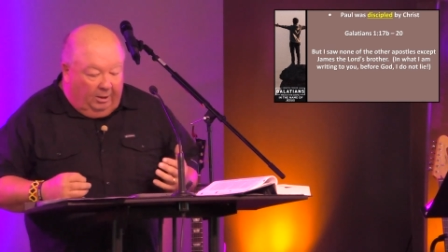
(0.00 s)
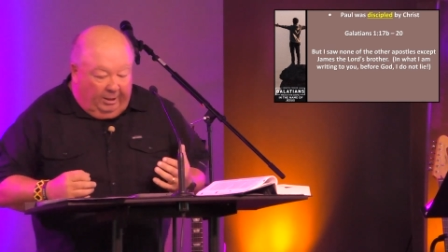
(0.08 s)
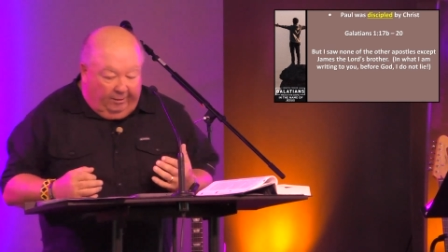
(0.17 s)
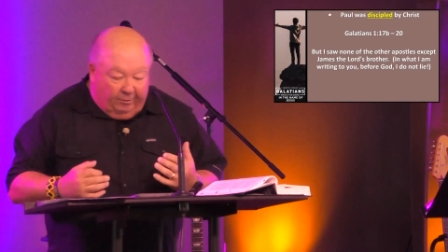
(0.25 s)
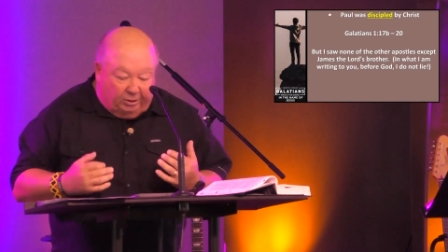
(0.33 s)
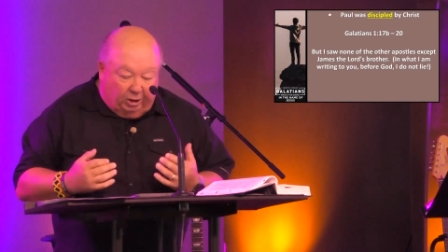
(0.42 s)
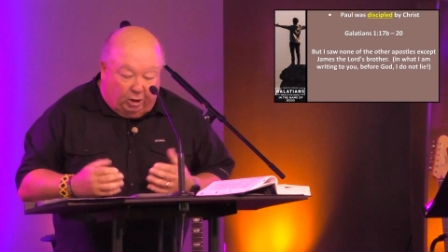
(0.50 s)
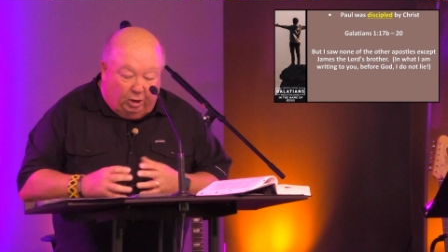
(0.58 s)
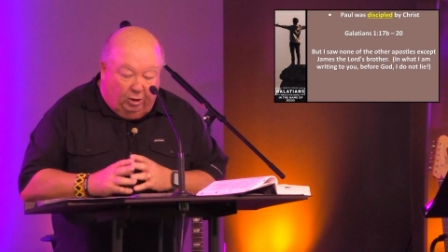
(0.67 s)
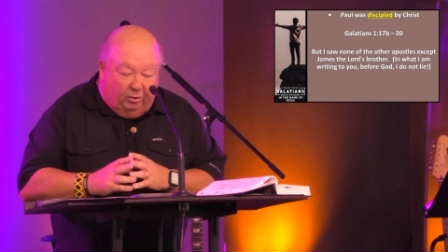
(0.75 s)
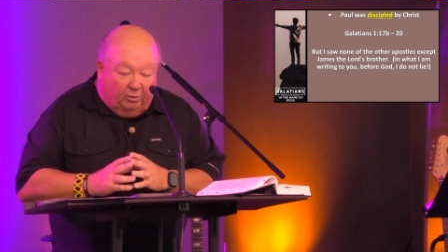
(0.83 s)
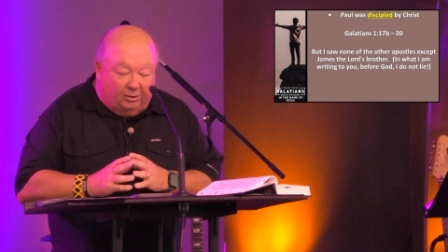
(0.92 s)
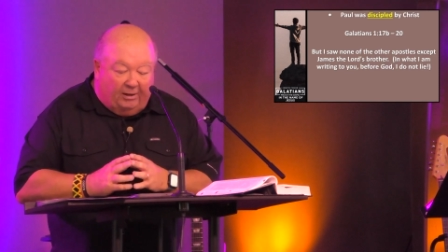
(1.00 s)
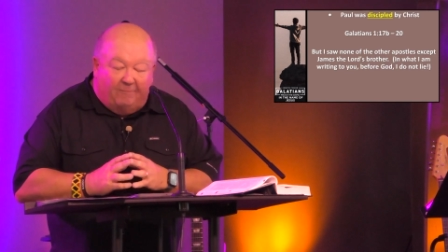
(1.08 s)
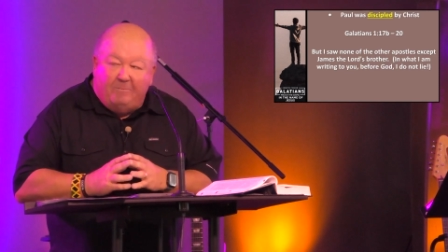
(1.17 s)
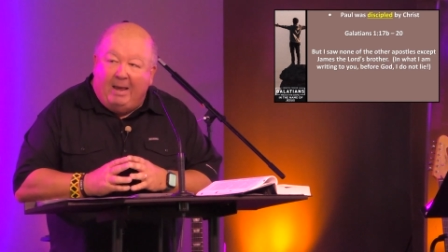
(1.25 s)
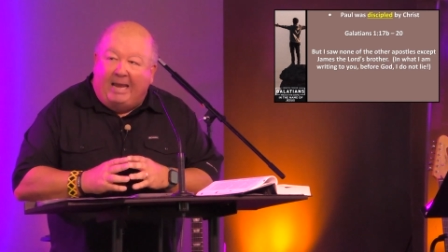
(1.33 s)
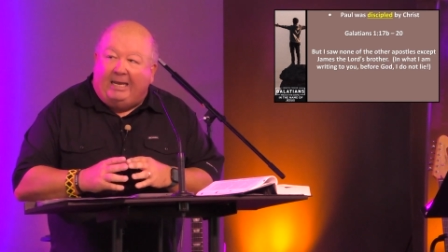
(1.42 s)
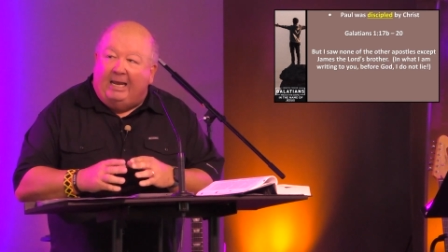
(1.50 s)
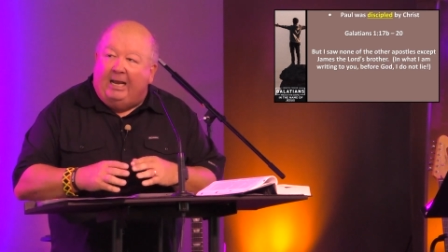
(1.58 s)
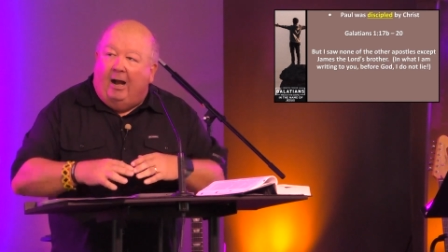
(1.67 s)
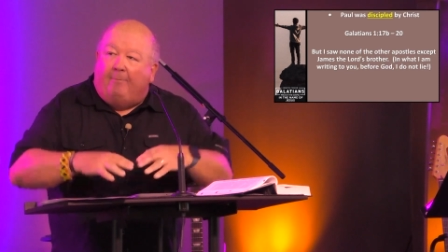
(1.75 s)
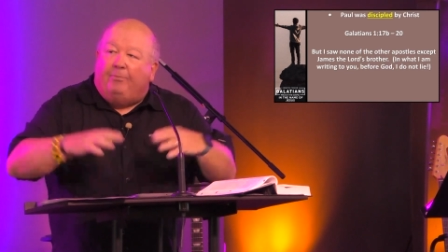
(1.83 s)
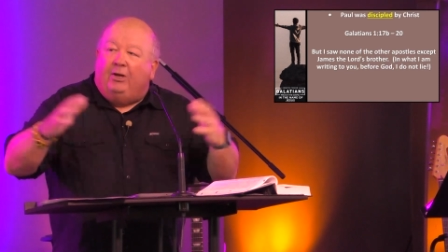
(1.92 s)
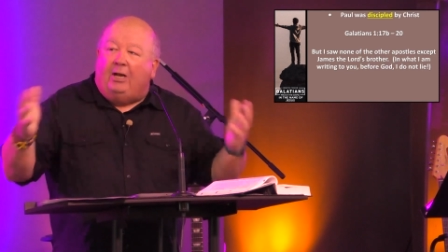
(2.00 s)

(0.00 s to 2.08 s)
he was accused of making up the